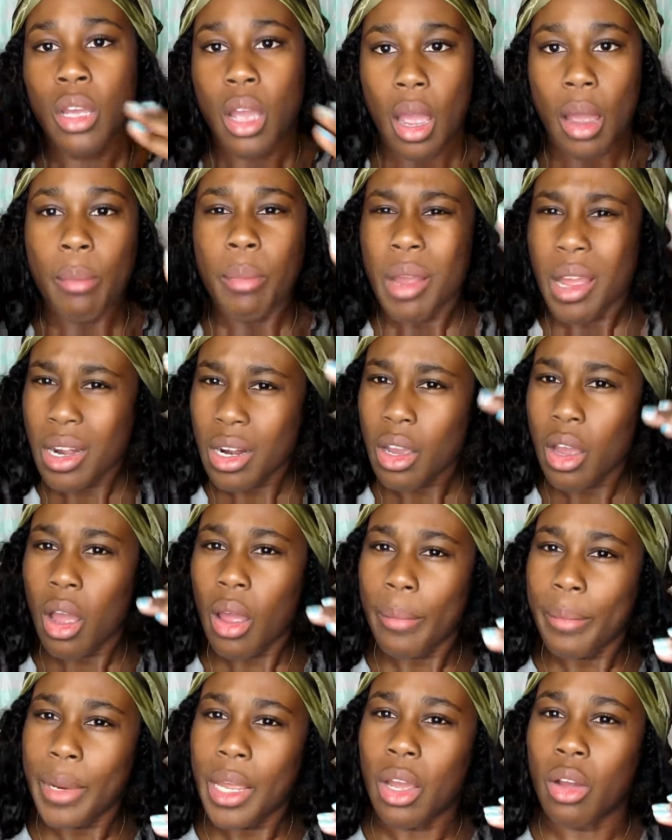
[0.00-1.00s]
I'm kind of
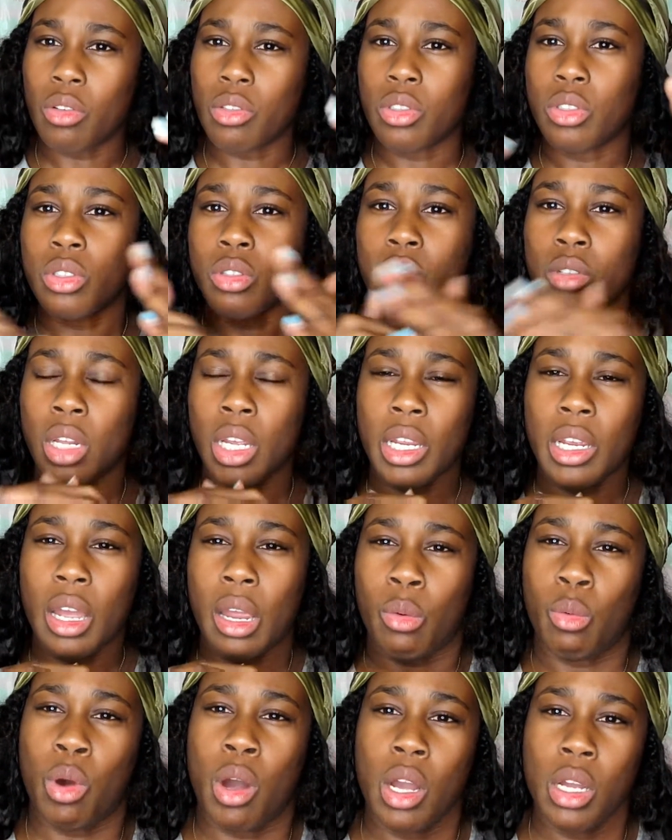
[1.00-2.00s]
calmed down. So like, I
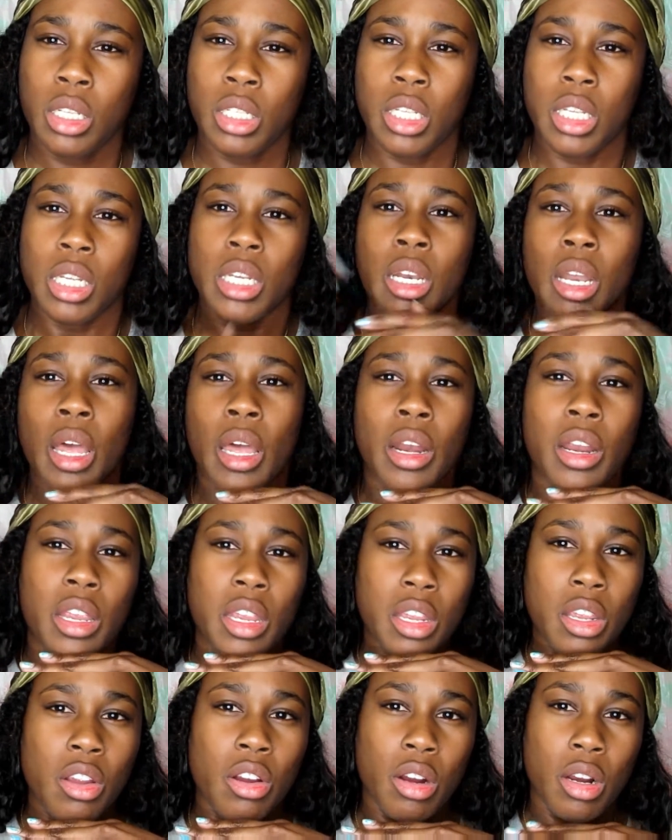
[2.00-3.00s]
walked in out of
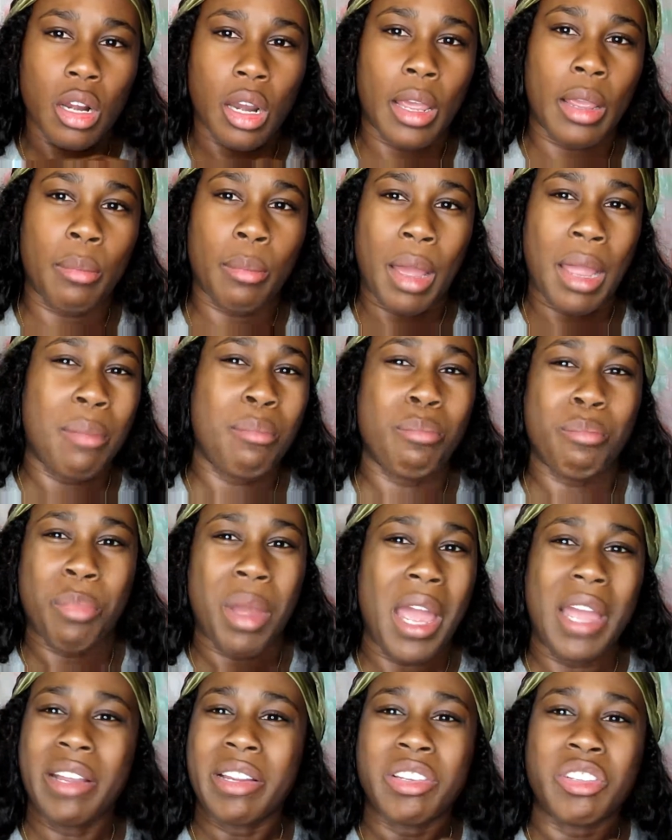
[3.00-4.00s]
here, like my
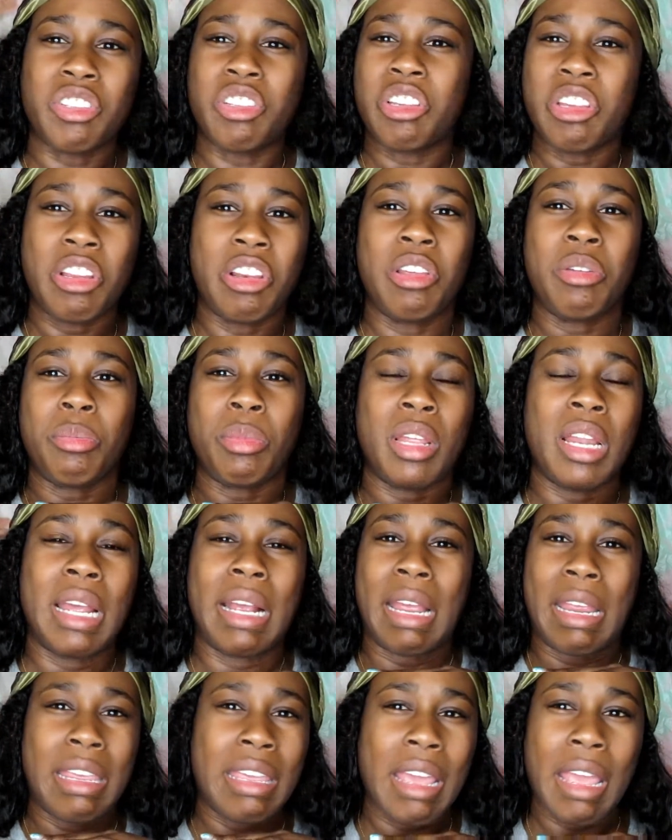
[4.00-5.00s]
back is killing me, like
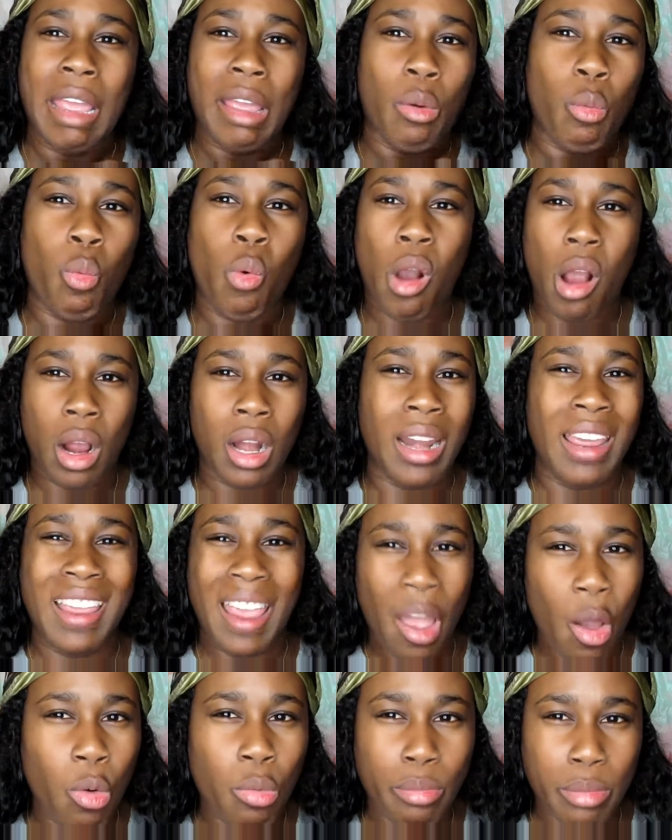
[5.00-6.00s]
I can't walk, like
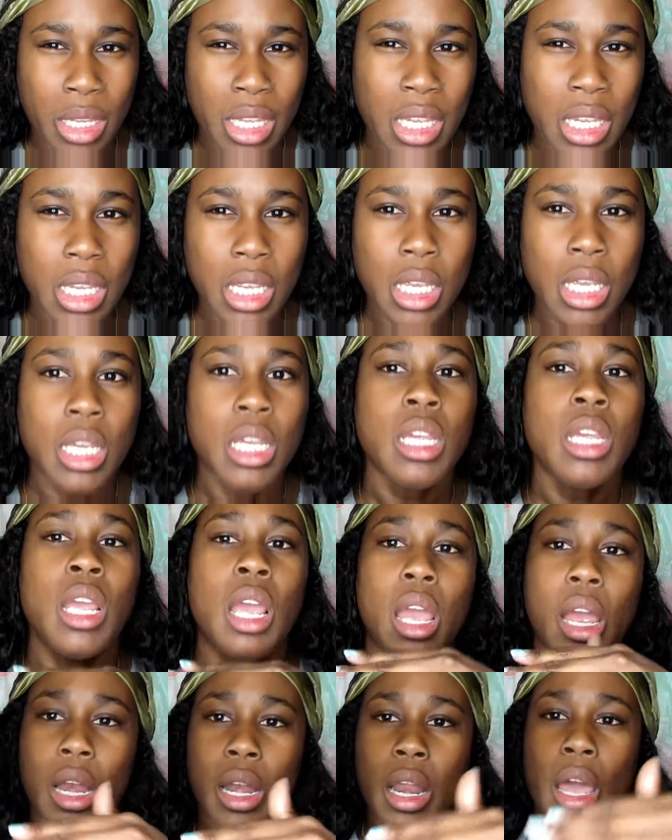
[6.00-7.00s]
help me.
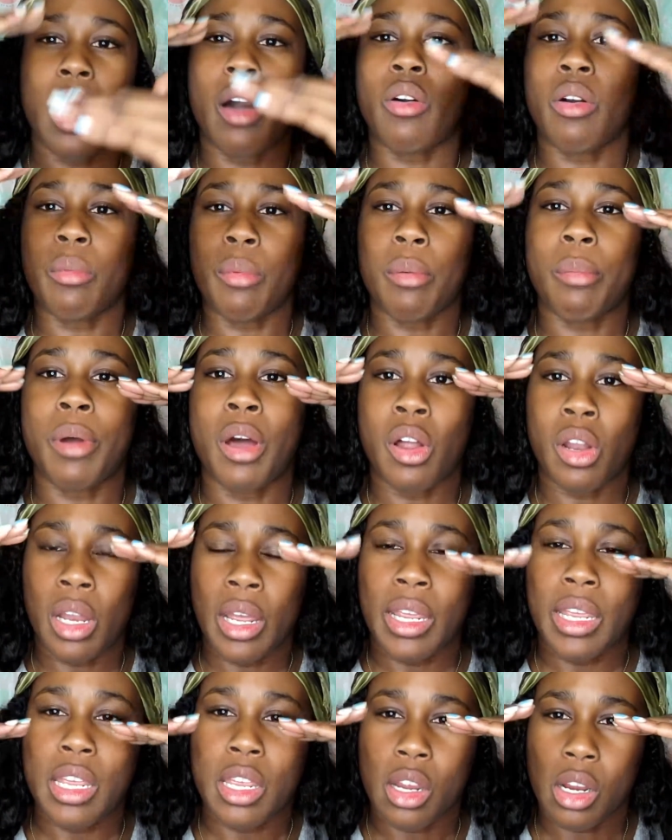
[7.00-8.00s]
And now I'm about
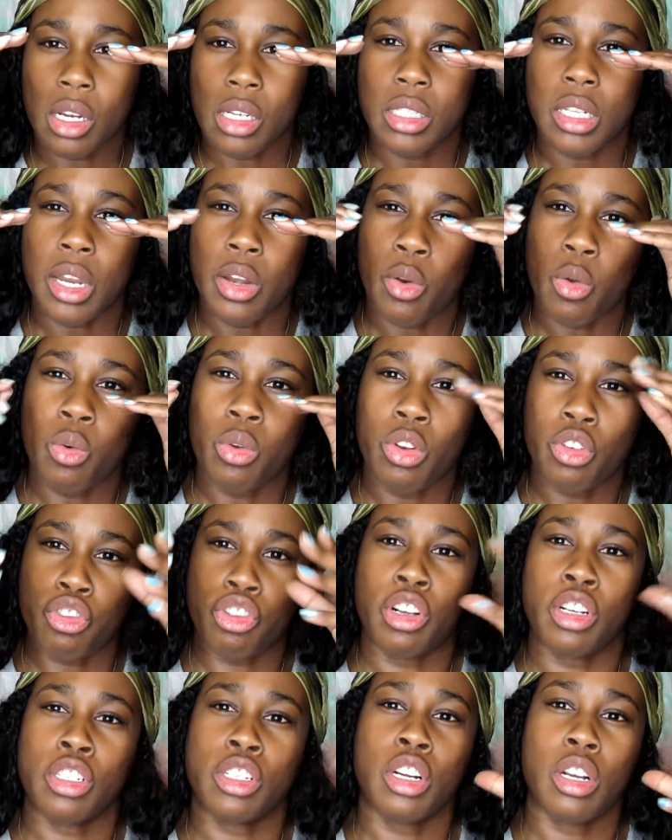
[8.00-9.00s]
like here because I know the
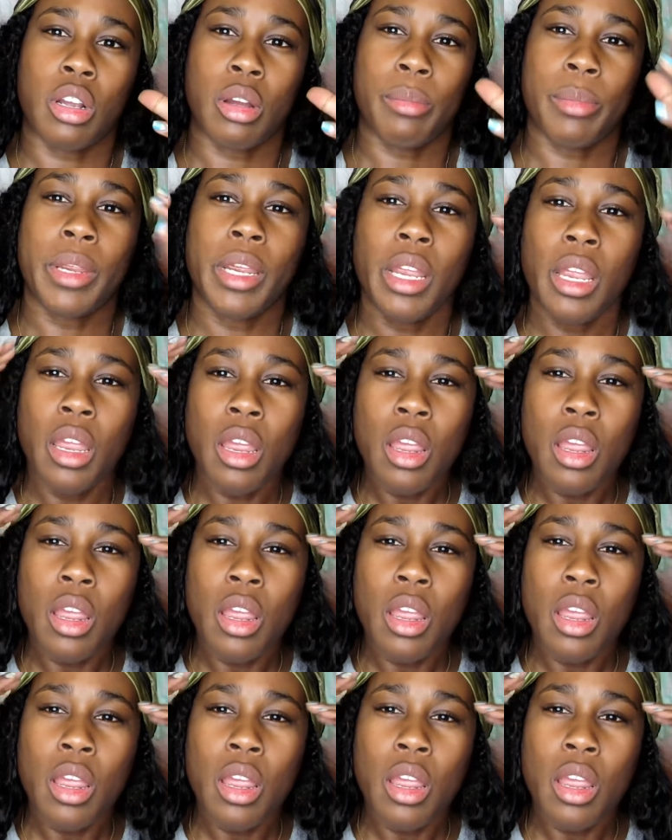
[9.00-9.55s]
drugs are coming.